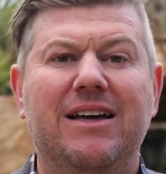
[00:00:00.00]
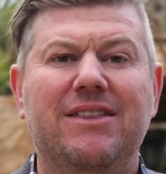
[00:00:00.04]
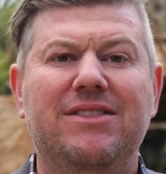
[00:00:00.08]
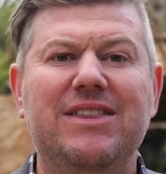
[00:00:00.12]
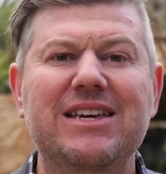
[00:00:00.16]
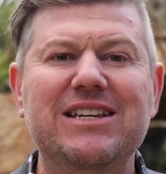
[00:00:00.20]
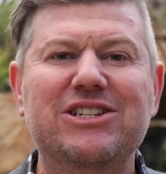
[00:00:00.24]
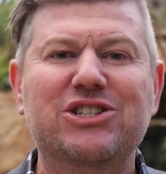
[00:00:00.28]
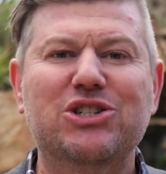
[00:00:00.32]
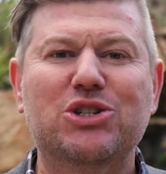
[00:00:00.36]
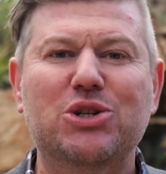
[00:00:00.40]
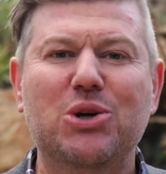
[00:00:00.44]

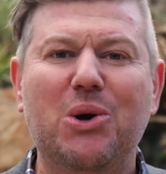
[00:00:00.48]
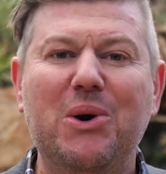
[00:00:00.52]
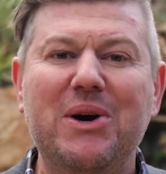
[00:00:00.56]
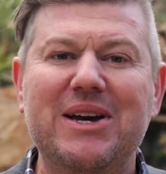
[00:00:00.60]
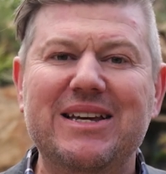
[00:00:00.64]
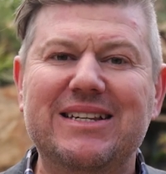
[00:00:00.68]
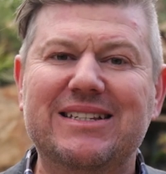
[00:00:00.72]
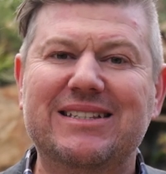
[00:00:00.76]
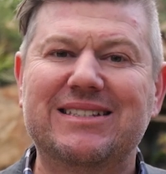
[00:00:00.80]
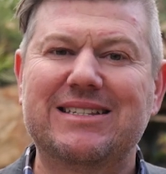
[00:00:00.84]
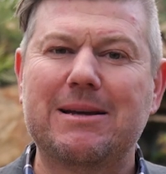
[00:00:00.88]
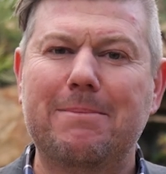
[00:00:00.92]
This
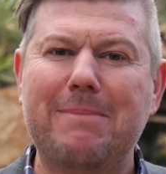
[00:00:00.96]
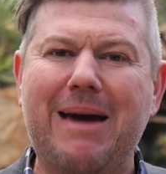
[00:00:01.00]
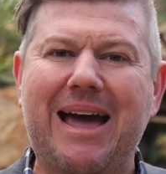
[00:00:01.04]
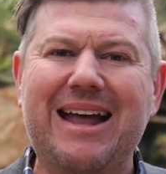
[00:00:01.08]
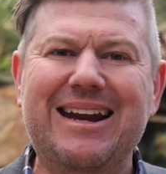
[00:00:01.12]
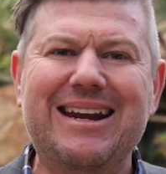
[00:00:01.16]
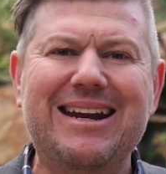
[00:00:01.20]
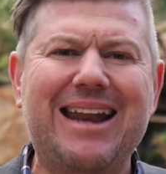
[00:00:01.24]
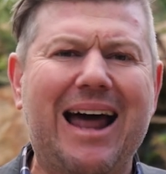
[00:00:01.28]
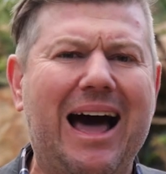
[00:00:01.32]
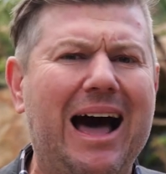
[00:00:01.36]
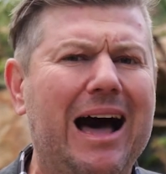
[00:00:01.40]
choice
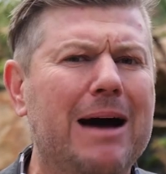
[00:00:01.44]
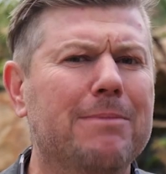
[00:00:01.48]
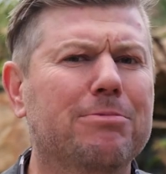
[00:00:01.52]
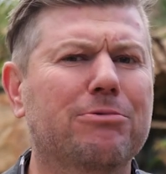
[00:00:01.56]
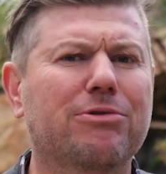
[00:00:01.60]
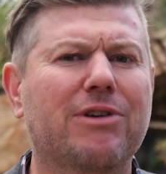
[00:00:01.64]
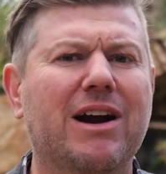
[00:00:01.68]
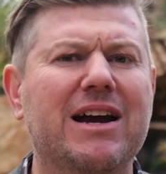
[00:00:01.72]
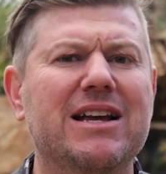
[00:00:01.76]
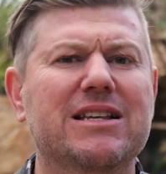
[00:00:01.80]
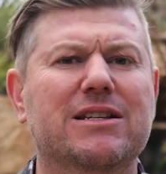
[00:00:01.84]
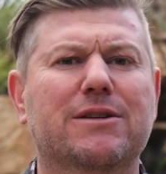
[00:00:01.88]
demanded
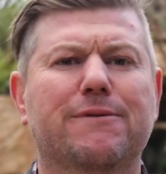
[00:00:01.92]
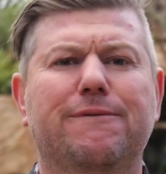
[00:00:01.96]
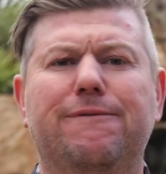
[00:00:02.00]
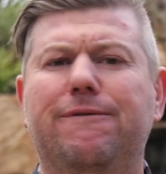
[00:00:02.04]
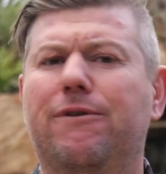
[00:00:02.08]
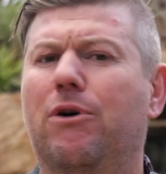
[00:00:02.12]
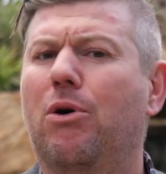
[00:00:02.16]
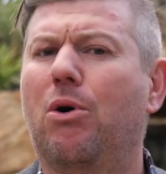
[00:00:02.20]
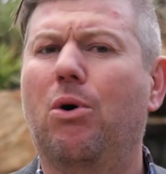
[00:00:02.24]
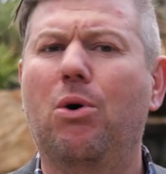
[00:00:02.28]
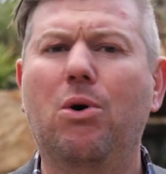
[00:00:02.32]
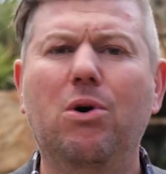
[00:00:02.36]
upgrades
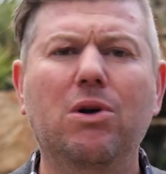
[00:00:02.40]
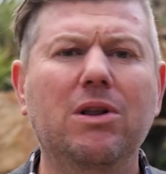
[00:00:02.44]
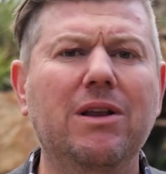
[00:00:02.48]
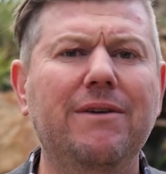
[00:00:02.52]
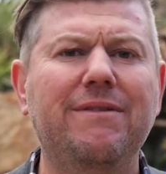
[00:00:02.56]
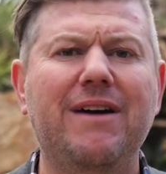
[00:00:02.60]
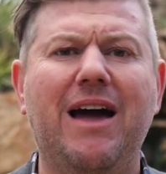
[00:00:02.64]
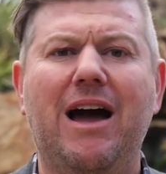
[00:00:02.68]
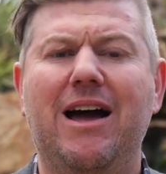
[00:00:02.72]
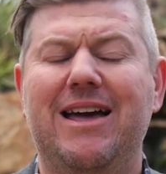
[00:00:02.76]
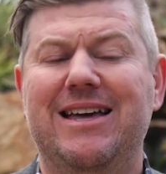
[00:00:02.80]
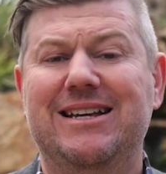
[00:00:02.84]
for all
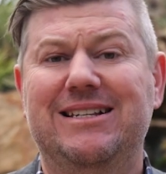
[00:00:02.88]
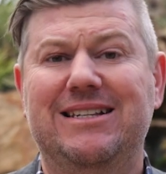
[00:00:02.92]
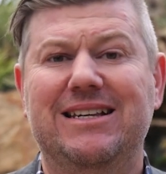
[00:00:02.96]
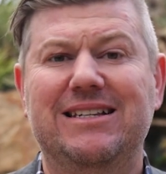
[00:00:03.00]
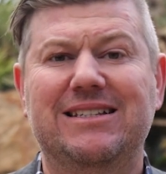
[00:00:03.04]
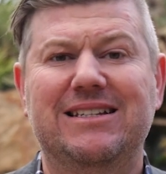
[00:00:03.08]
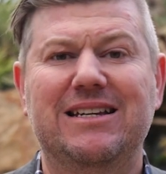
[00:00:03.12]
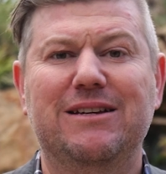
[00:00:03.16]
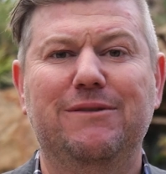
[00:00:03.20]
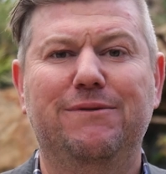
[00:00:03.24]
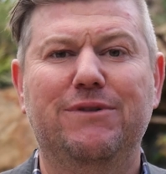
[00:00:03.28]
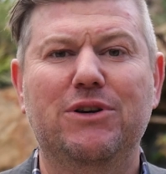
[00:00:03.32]
of our
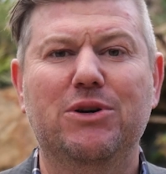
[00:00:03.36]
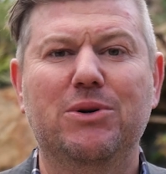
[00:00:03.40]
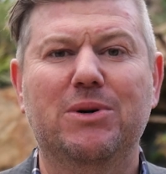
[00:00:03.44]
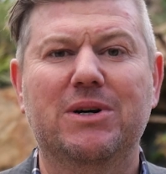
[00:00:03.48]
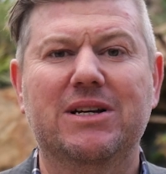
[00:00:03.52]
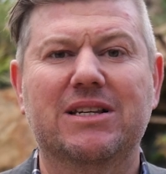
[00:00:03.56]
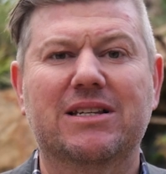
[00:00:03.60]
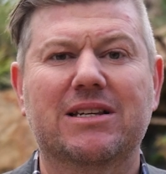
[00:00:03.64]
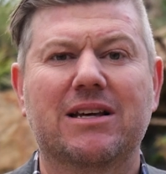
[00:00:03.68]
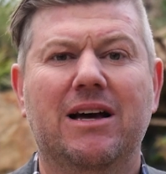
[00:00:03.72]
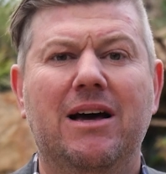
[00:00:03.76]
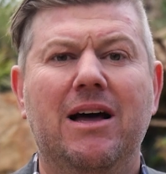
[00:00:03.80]
existing
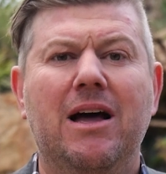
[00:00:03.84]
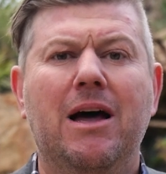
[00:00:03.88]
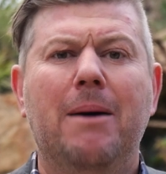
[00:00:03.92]
viewers,